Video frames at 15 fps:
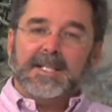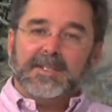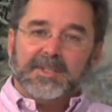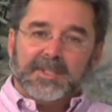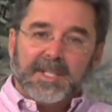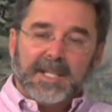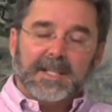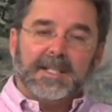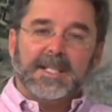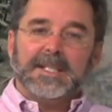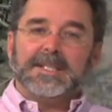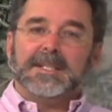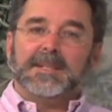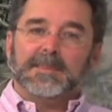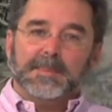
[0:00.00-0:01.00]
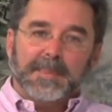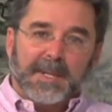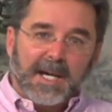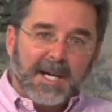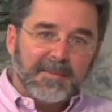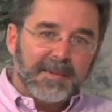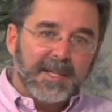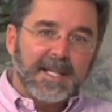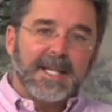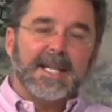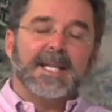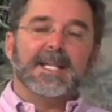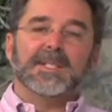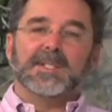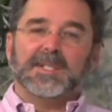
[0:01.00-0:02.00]
Sickness,
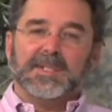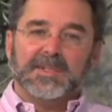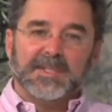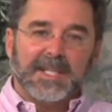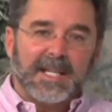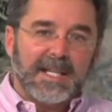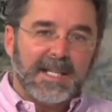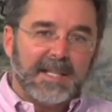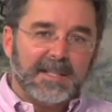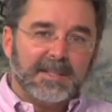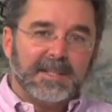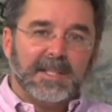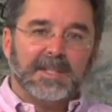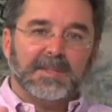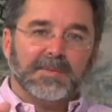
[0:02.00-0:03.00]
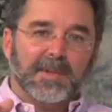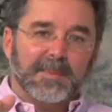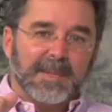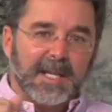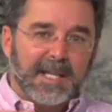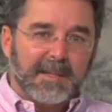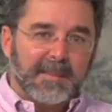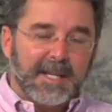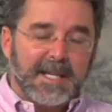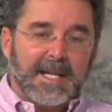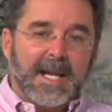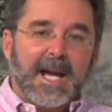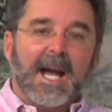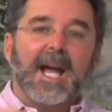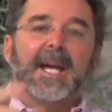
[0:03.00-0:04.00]
poverty, disease is from the enemy.
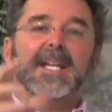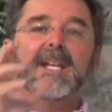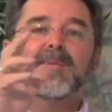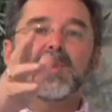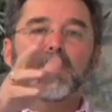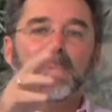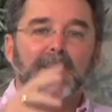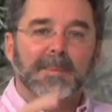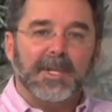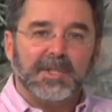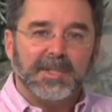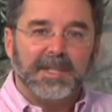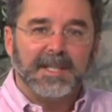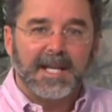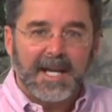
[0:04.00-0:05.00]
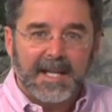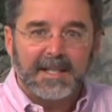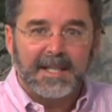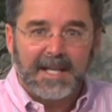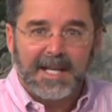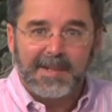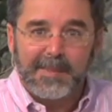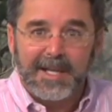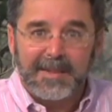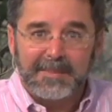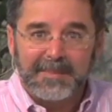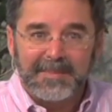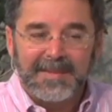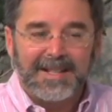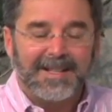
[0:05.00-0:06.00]
I give you permission to hate the enemy.
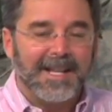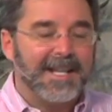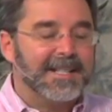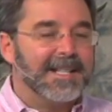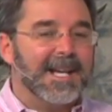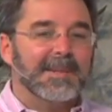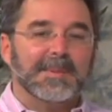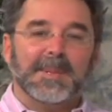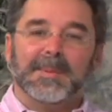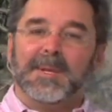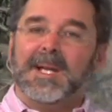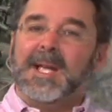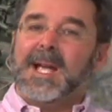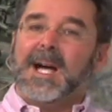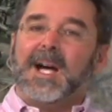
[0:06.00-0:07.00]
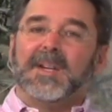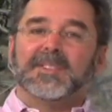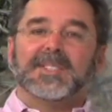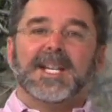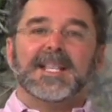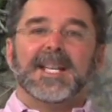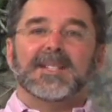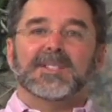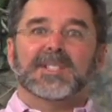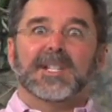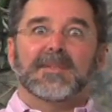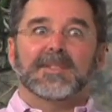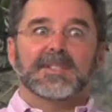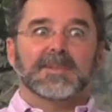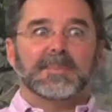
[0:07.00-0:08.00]
A lot of times people, I'll say that in
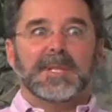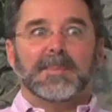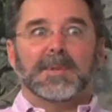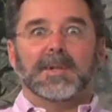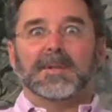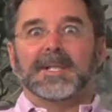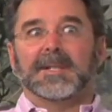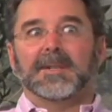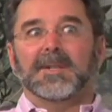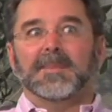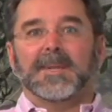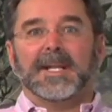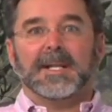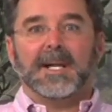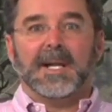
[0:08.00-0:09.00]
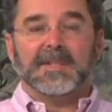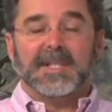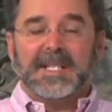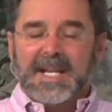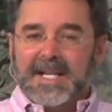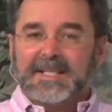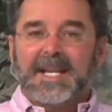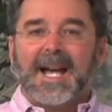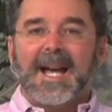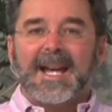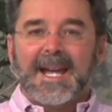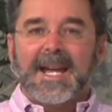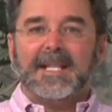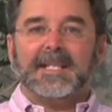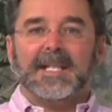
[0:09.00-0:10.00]
services. People go like, "Oh my gosh." Yes, I
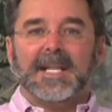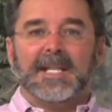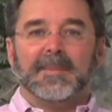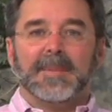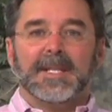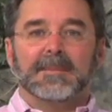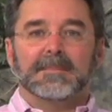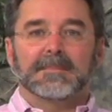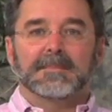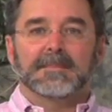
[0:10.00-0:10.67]
hate the enemy.